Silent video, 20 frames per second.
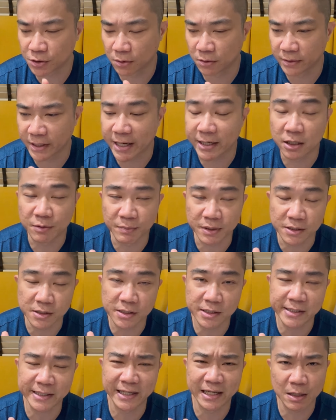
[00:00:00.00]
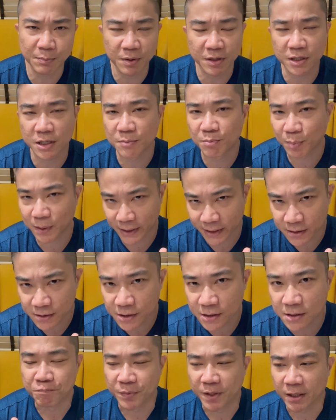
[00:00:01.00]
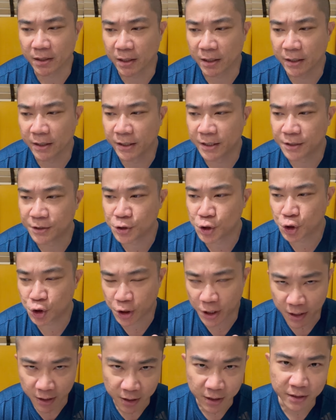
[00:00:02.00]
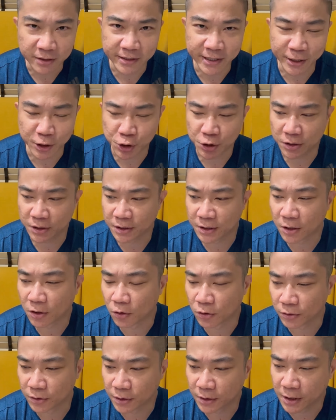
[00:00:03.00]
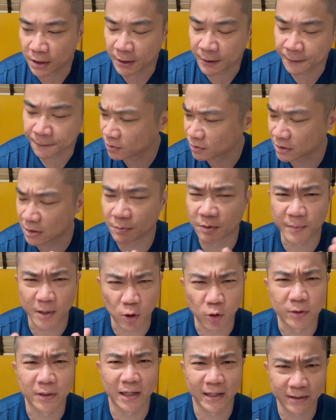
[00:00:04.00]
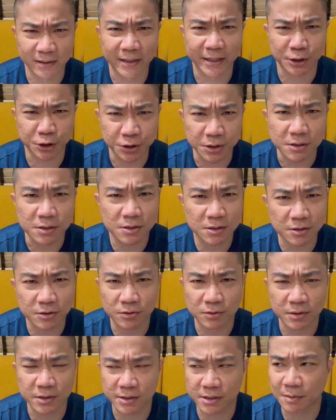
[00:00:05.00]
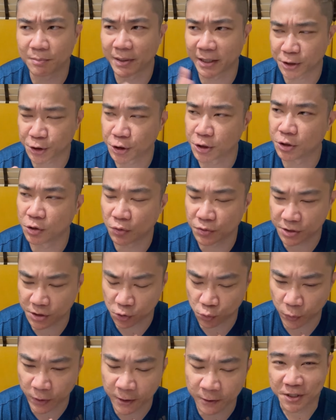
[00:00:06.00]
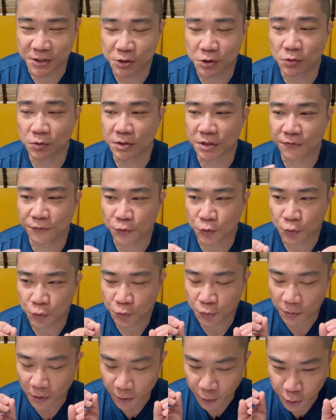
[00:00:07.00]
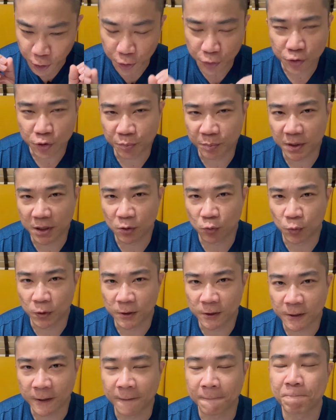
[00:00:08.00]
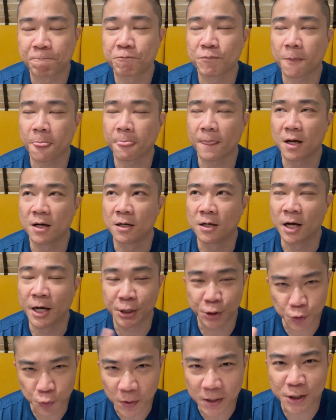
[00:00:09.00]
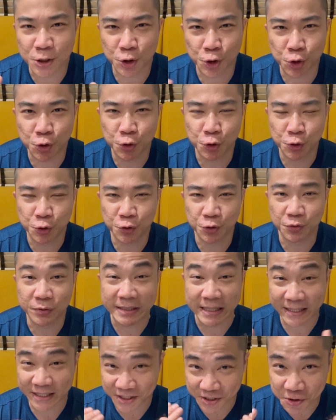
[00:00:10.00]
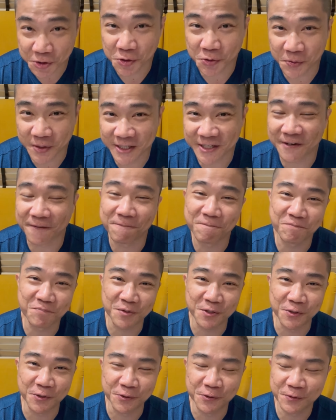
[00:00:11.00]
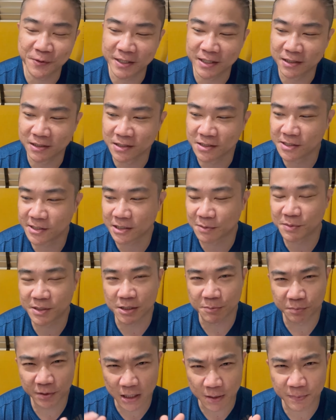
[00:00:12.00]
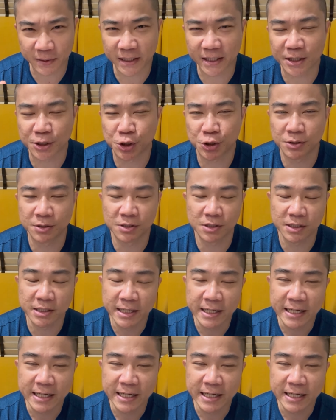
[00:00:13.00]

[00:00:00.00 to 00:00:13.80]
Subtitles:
on Enemann's Telepathy Plus that I shared actually on some of my online lectures, and some lecture notes as well. So if you are new to billet work, I do urge you to get into it. Learn some simple applications,